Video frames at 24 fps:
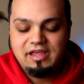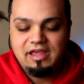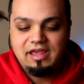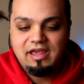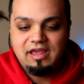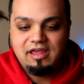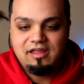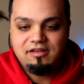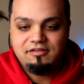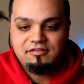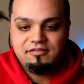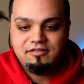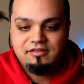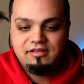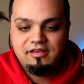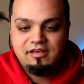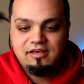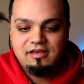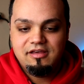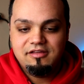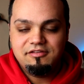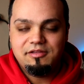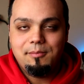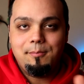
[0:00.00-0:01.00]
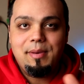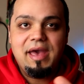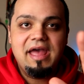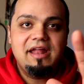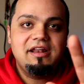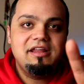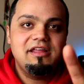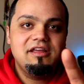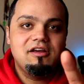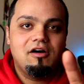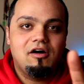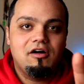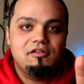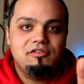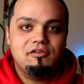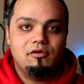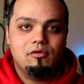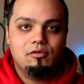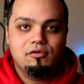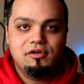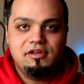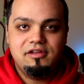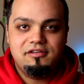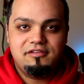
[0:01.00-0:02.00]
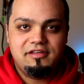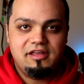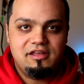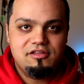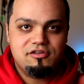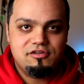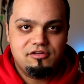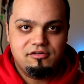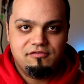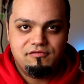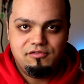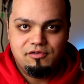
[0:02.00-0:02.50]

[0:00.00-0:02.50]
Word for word: And depending on the orientation